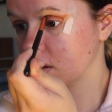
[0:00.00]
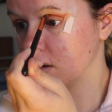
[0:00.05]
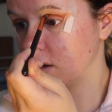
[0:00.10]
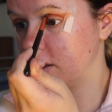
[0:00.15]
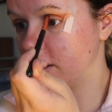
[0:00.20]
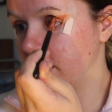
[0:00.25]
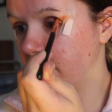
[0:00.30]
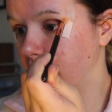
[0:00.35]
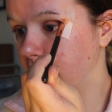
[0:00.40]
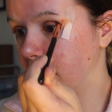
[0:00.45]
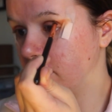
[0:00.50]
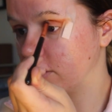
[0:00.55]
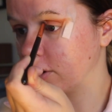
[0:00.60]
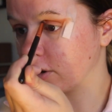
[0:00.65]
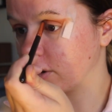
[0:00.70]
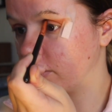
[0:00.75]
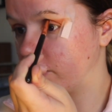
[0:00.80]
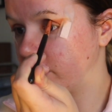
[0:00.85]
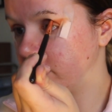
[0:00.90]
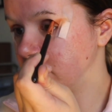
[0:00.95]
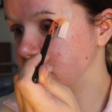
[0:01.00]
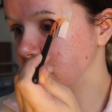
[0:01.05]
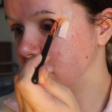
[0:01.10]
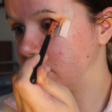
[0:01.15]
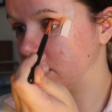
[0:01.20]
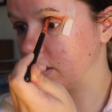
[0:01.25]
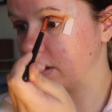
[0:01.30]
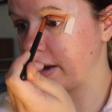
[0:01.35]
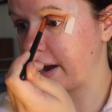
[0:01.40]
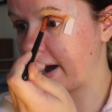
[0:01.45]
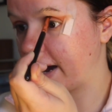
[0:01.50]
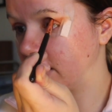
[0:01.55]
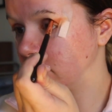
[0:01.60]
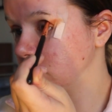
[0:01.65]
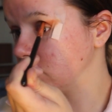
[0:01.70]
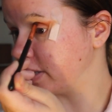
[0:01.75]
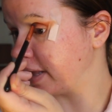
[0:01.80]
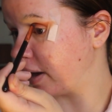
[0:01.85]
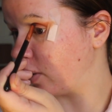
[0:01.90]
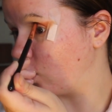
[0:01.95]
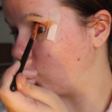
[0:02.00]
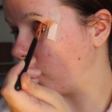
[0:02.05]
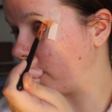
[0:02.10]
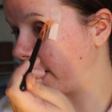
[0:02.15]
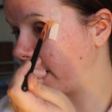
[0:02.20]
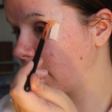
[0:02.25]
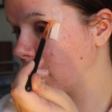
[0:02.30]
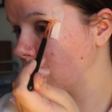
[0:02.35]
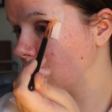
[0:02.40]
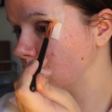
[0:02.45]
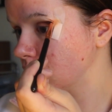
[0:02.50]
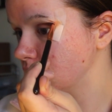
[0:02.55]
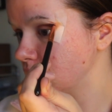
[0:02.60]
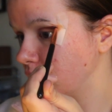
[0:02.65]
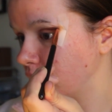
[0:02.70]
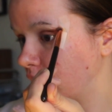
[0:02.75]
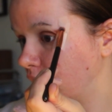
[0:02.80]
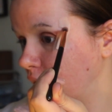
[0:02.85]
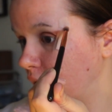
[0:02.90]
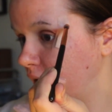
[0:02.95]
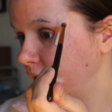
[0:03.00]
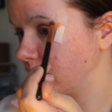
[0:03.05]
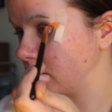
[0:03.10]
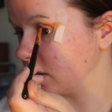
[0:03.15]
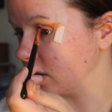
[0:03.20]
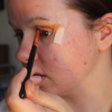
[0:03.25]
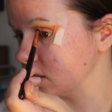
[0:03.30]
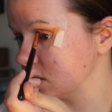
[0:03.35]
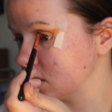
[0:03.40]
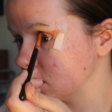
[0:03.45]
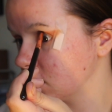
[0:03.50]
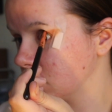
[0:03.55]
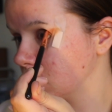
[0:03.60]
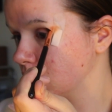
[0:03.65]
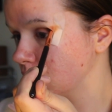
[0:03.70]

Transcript: And then you're going to add to that wing. So you're going to go like this.